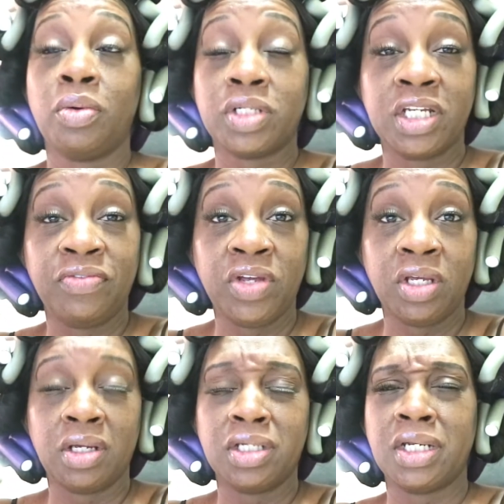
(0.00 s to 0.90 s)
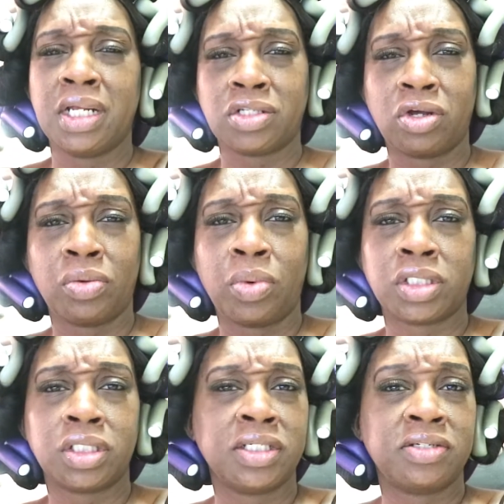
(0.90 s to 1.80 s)
on TV, and then I started
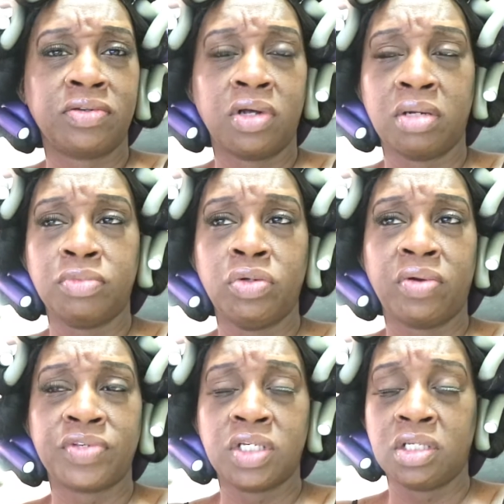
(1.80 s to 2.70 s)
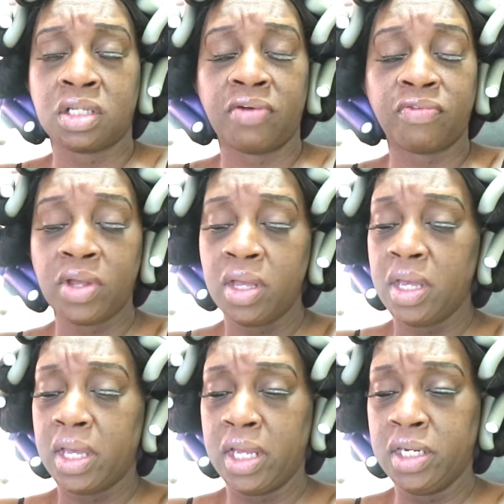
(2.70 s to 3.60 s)
watching this um, UFC stuff.
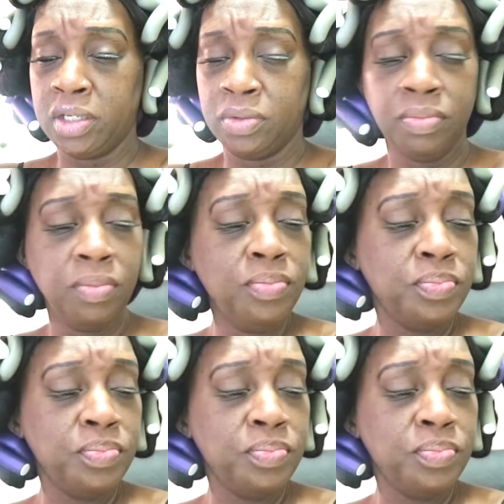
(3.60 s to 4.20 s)
Anywho,